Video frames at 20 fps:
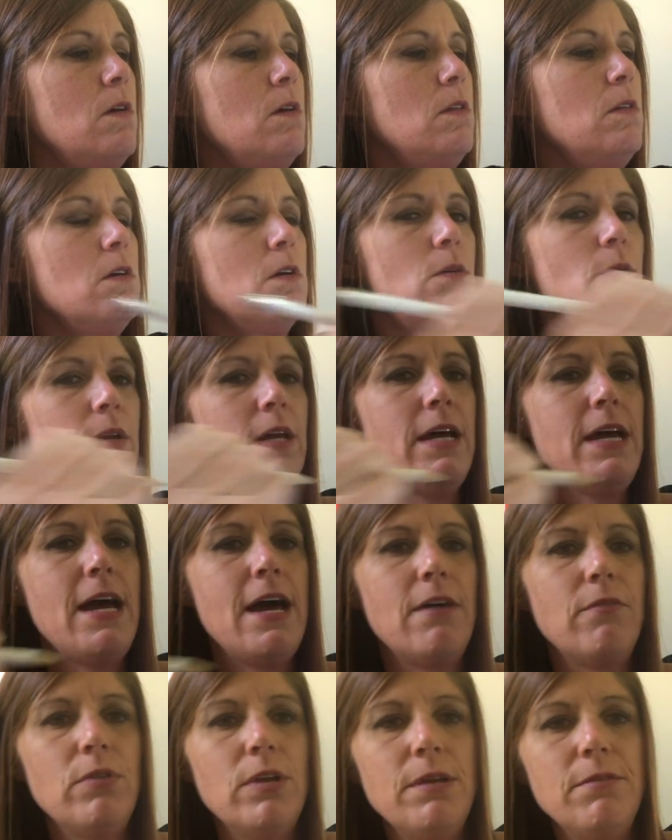Look what I
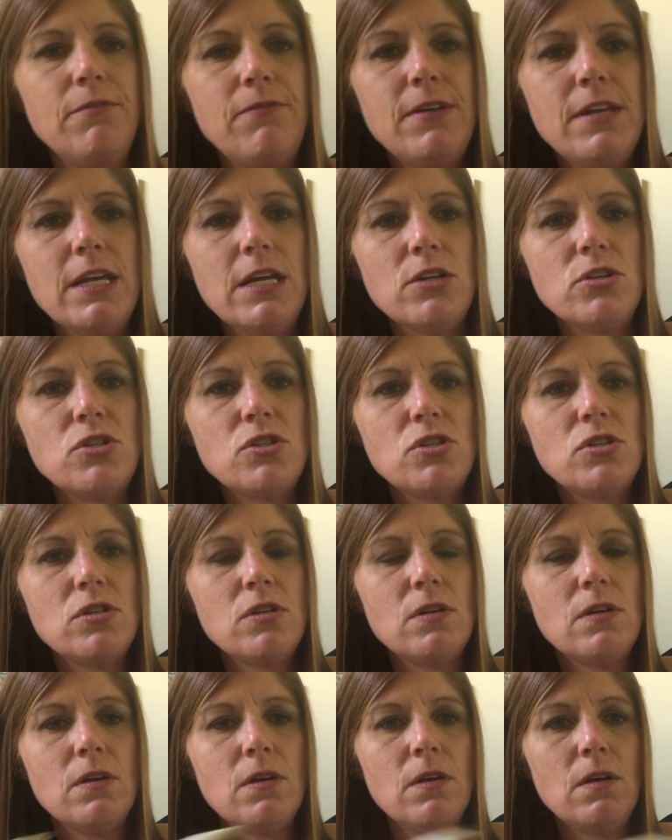have when I'm finished.
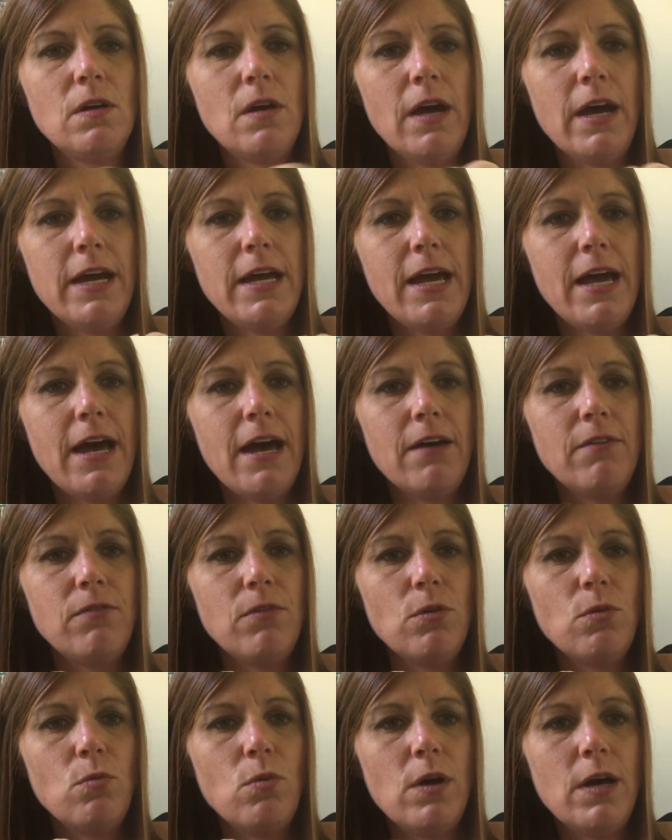I
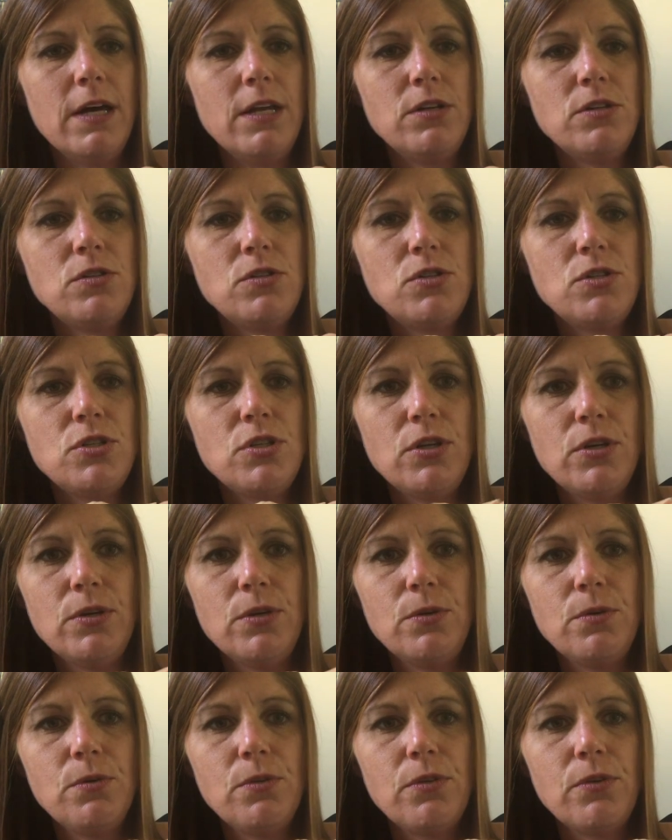have 1,
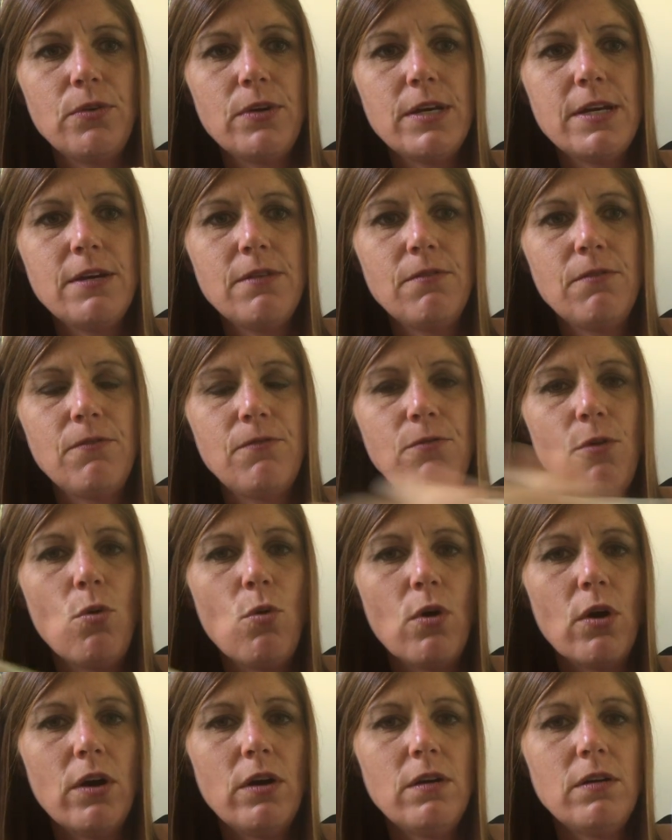2, 3,
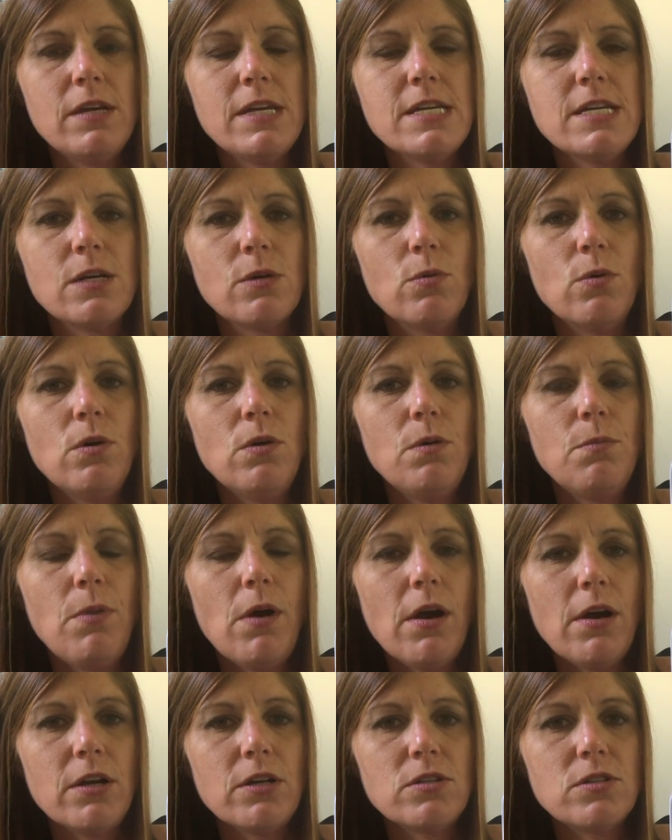4 equal
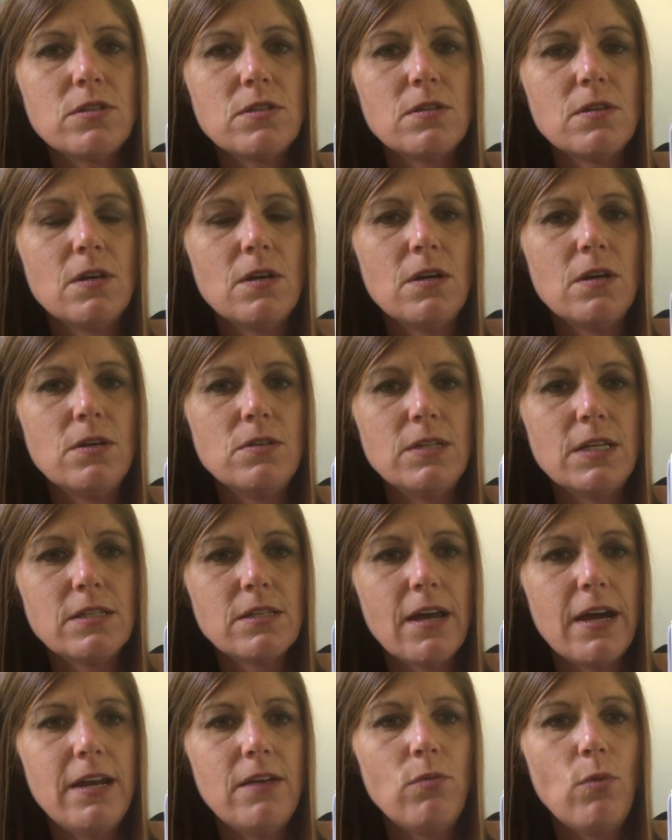parts. So
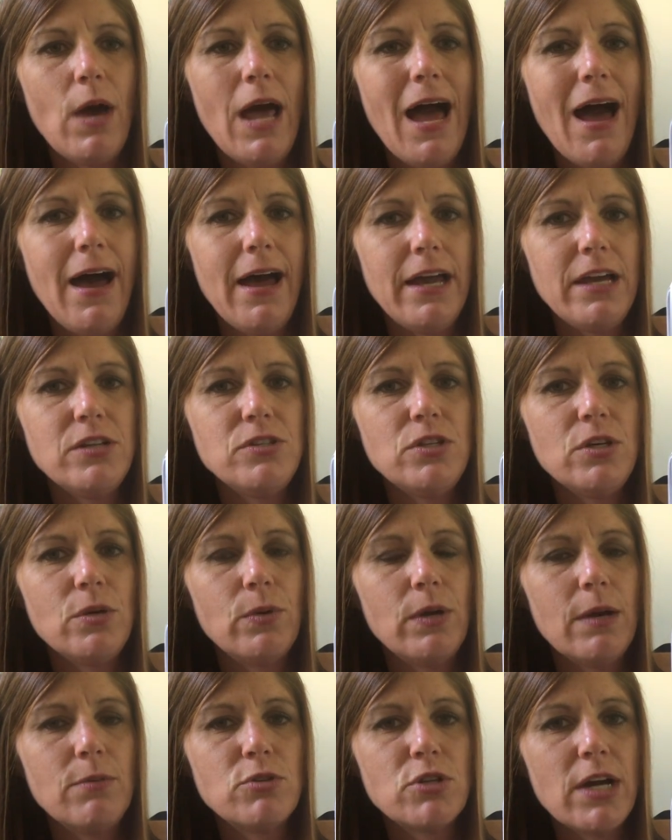that's kind of what I do
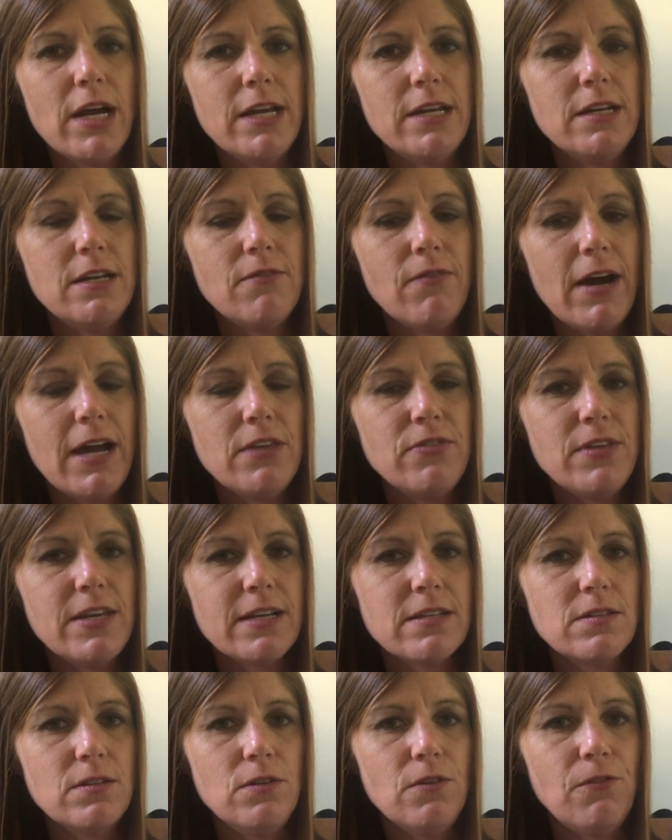when I'm trying to divide
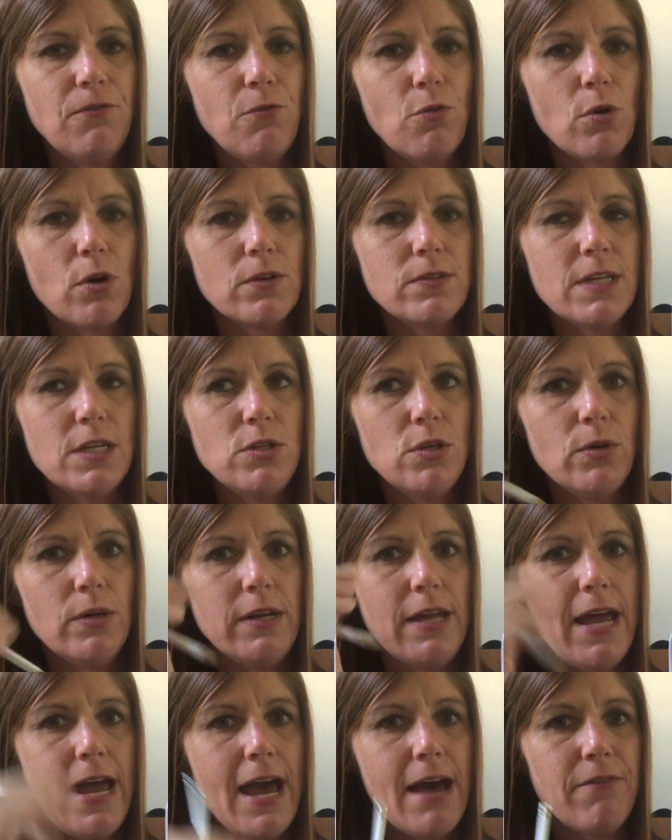things into 4. So I do it
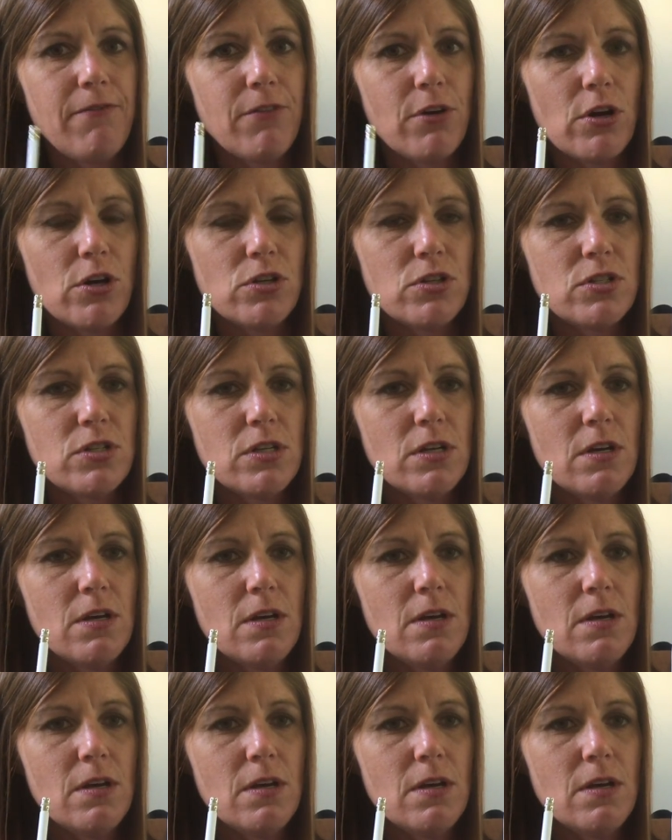in half first,